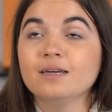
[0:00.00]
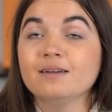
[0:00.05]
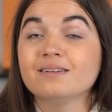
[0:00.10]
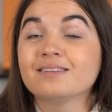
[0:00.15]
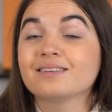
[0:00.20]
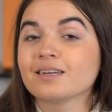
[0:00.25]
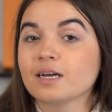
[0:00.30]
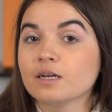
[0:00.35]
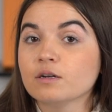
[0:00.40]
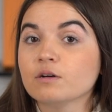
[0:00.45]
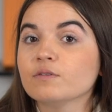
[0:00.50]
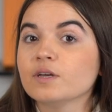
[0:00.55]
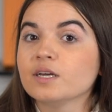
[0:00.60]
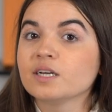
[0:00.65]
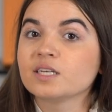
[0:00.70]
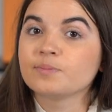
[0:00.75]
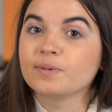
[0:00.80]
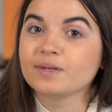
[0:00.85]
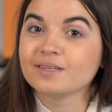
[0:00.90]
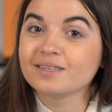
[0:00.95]
It's kind of
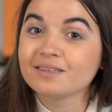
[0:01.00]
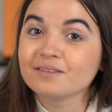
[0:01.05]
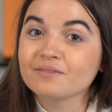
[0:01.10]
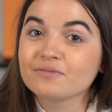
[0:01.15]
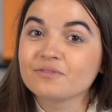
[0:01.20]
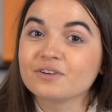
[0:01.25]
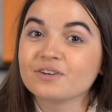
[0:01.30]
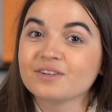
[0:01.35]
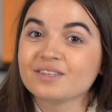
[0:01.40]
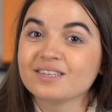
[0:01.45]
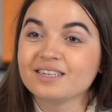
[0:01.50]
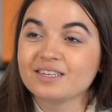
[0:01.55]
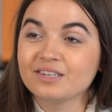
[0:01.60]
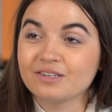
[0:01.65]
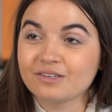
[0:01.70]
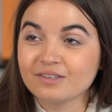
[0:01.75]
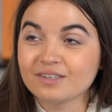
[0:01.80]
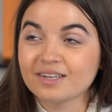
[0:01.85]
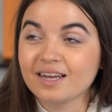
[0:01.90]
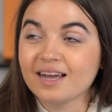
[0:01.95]
expensive for a
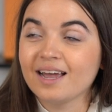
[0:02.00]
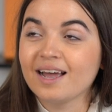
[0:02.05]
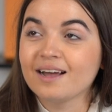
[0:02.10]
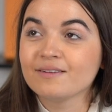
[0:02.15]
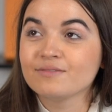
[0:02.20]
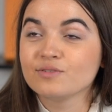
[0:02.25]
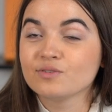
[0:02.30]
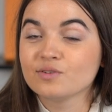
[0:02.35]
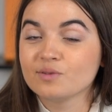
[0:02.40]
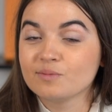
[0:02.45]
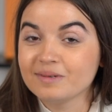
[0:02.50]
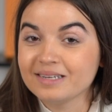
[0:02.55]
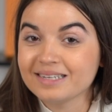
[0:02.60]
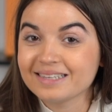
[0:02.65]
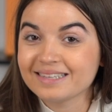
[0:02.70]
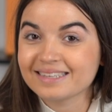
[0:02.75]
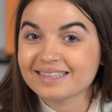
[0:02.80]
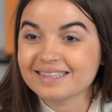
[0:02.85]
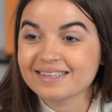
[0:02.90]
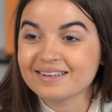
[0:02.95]
t-shirt, I have to
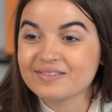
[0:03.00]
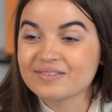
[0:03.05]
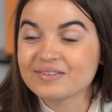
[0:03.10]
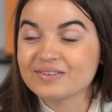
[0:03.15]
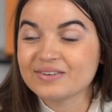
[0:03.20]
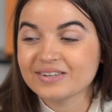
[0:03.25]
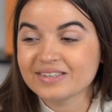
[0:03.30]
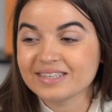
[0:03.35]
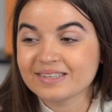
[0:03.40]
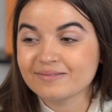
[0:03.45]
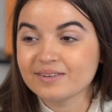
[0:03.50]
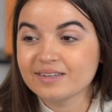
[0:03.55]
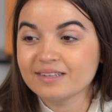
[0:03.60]
admit, of course.